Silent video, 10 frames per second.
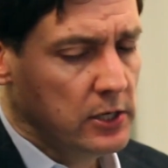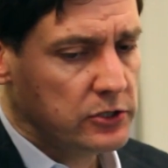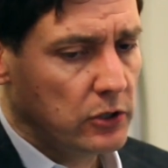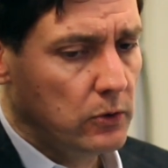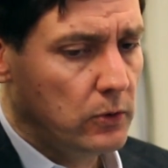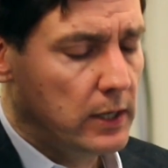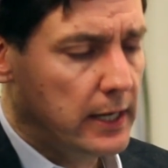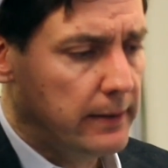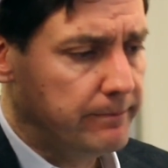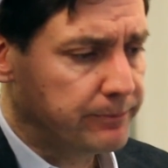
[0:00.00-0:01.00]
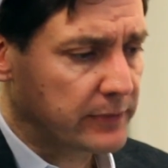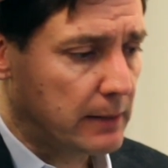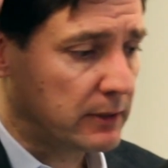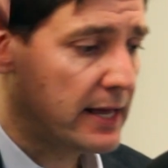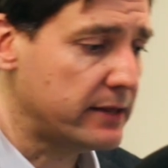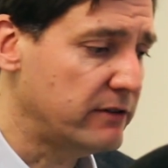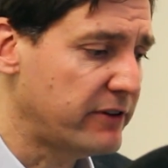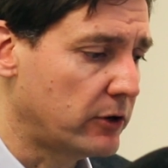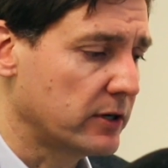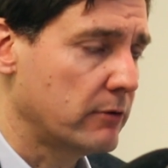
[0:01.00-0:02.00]
So I'm glad the
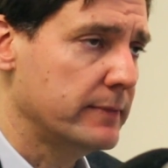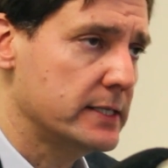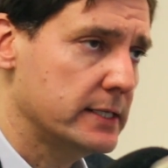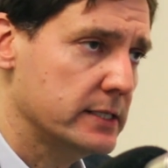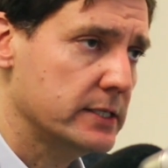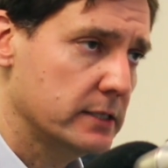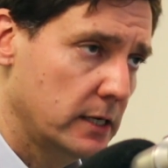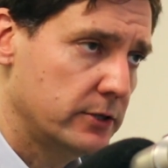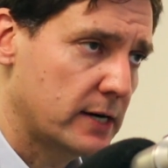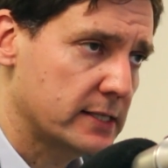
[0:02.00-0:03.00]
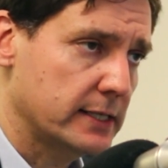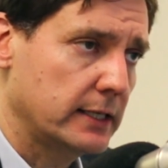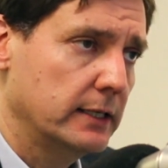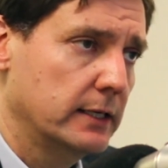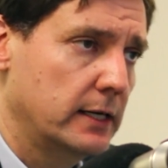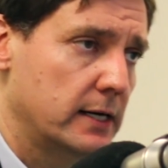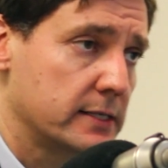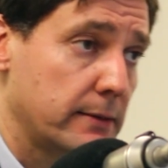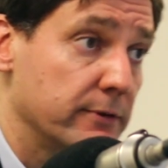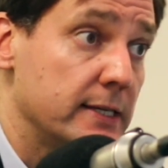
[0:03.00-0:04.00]
federal government is addressing
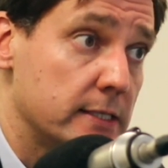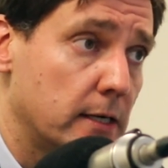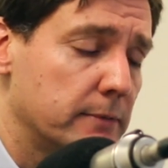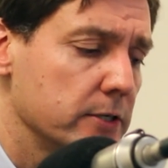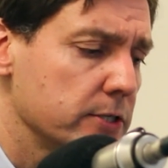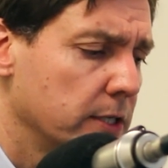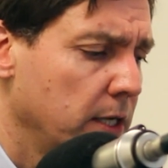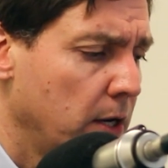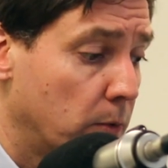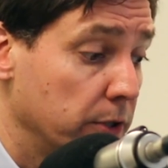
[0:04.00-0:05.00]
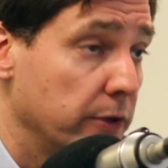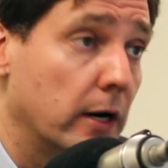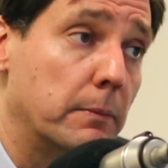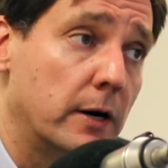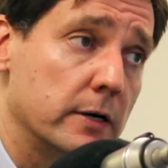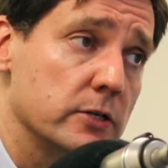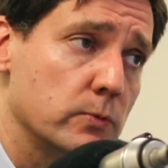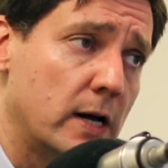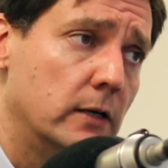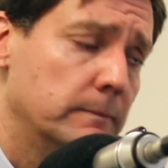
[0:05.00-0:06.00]
some of these numbers. We're doing our part
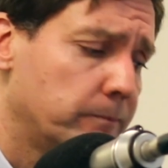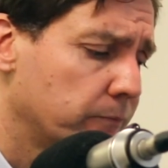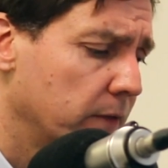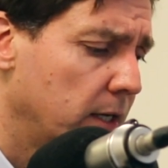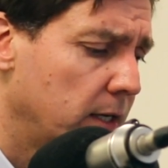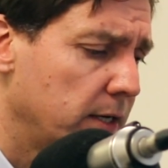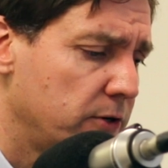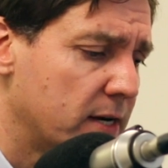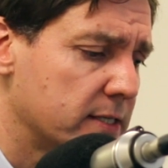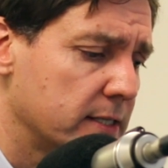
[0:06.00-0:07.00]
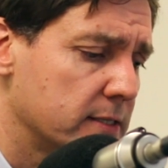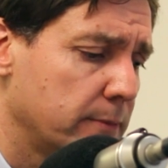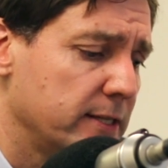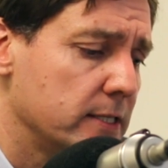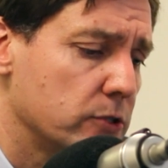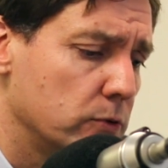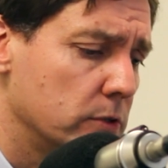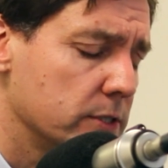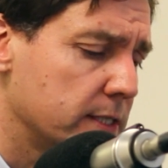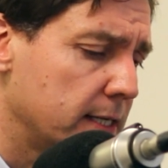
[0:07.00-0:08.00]
as well, addressing some of these
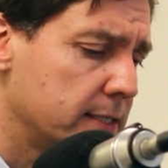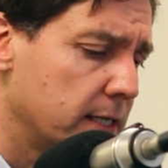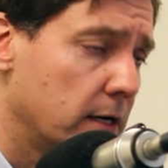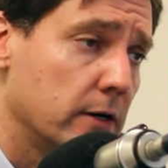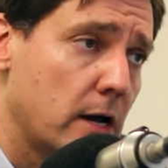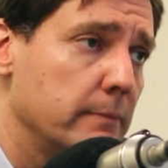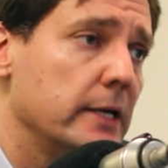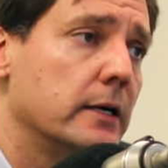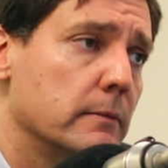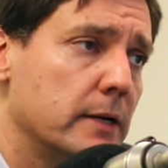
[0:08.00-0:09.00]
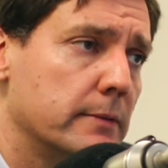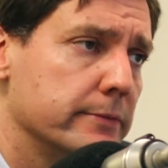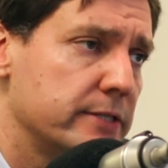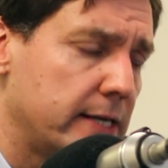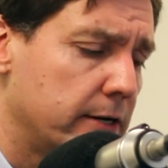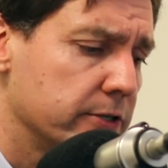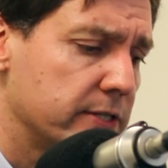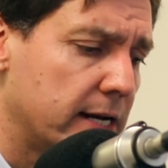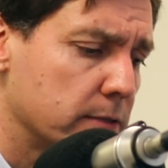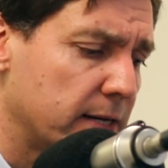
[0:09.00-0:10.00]
schools that are not meeting our minimum
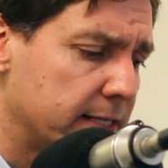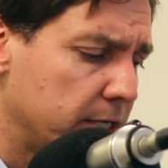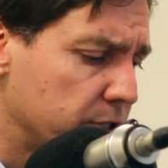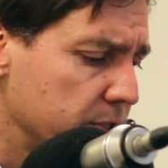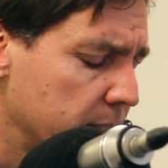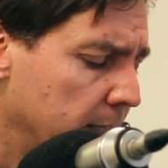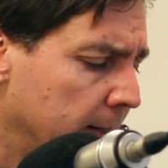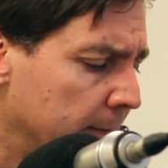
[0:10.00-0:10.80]
standards and expectations.